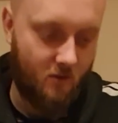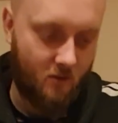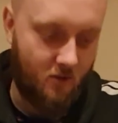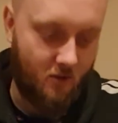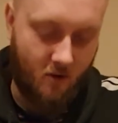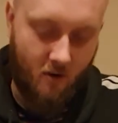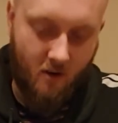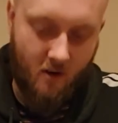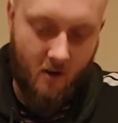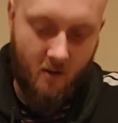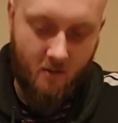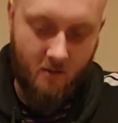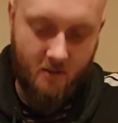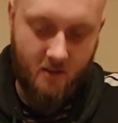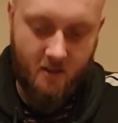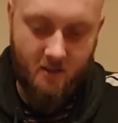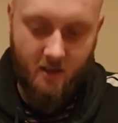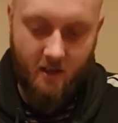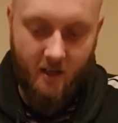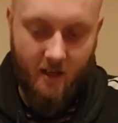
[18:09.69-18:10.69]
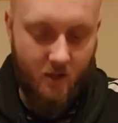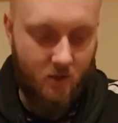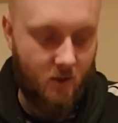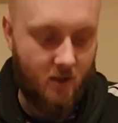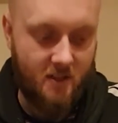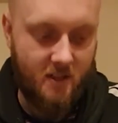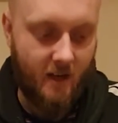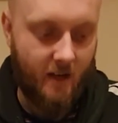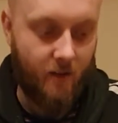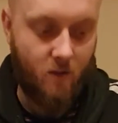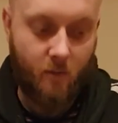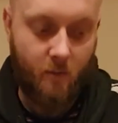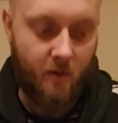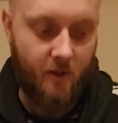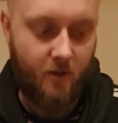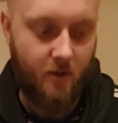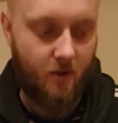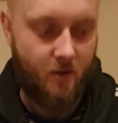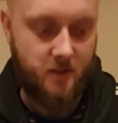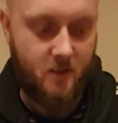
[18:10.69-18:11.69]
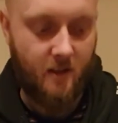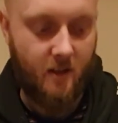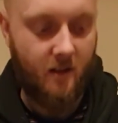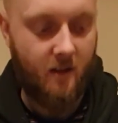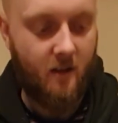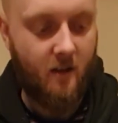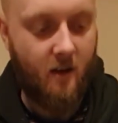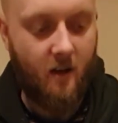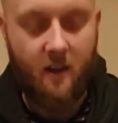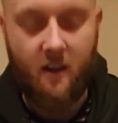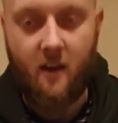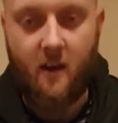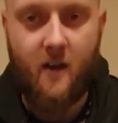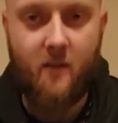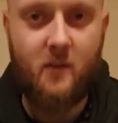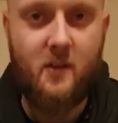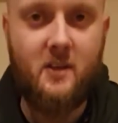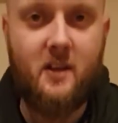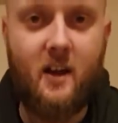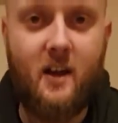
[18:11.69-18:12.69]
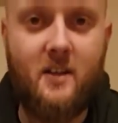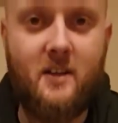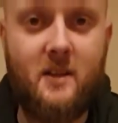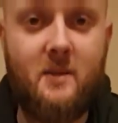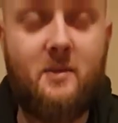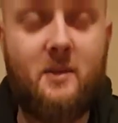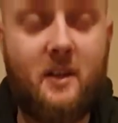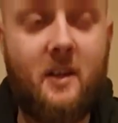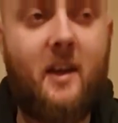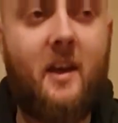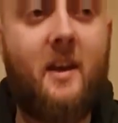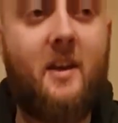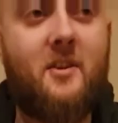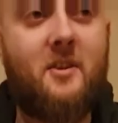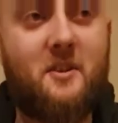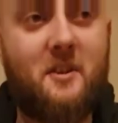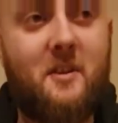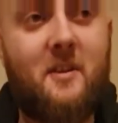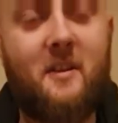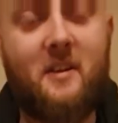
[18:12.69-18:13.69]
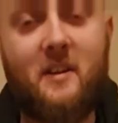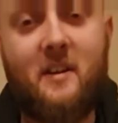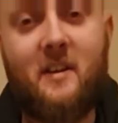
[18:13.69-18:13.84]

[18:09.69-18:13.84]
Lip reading: short notice because I literally said it to him on Thursday. Hey, do you have these cards? And he was like, yeah, sure.